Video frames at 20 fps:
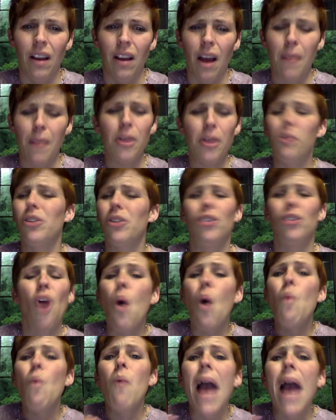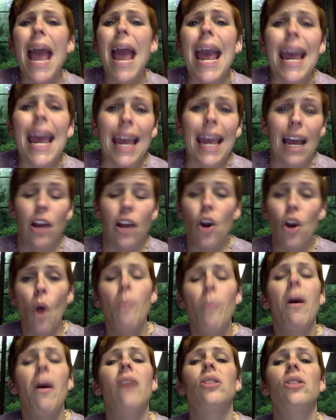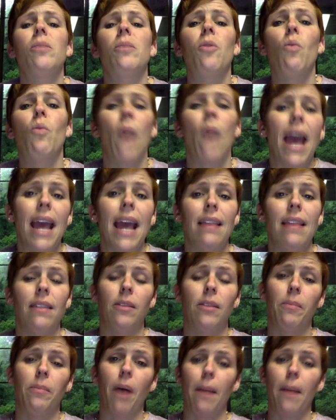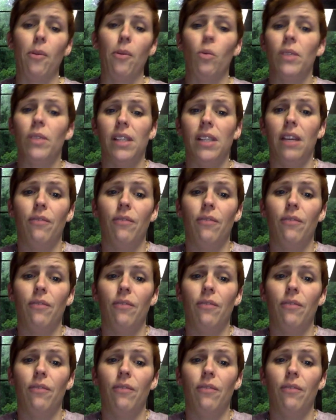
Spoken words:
I mean, there was no way, no possible way that the Bible was the